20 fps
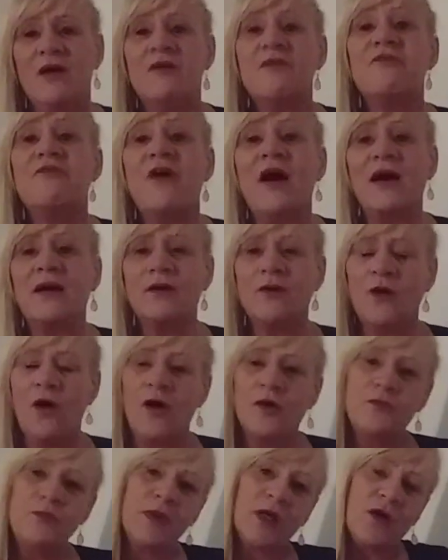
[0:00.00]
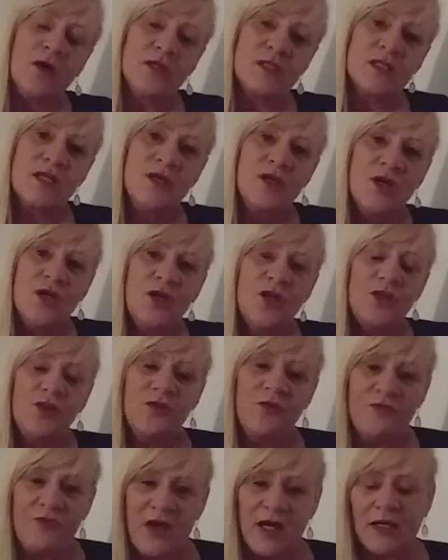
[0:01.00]
Thank God, because
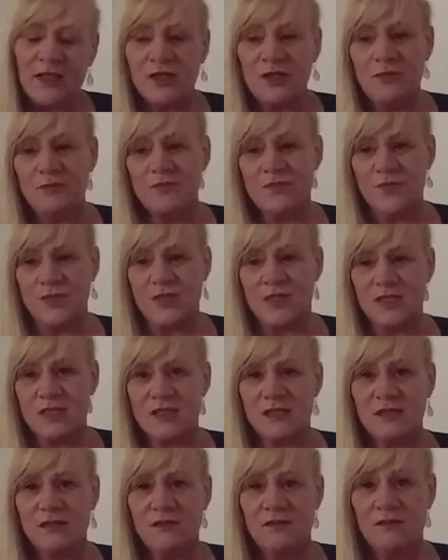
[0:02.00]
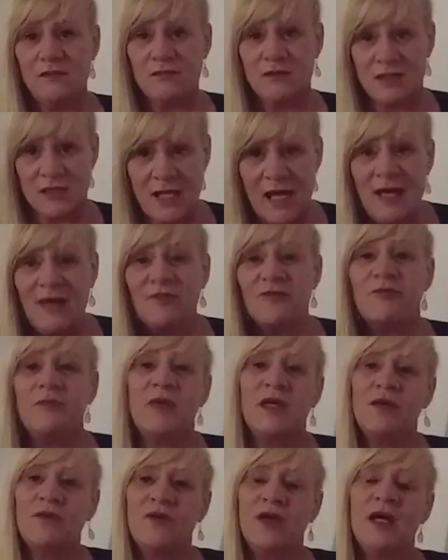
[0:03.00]
the victims saved
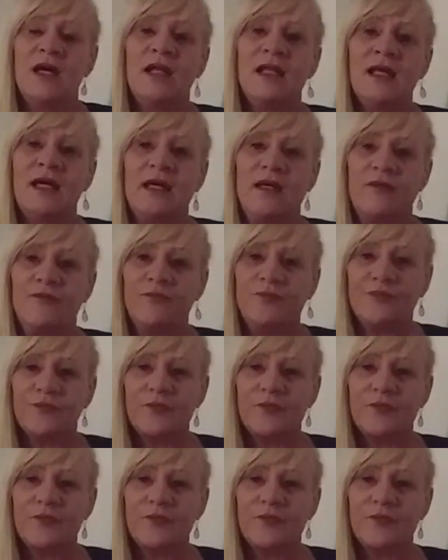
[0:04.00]
me, really.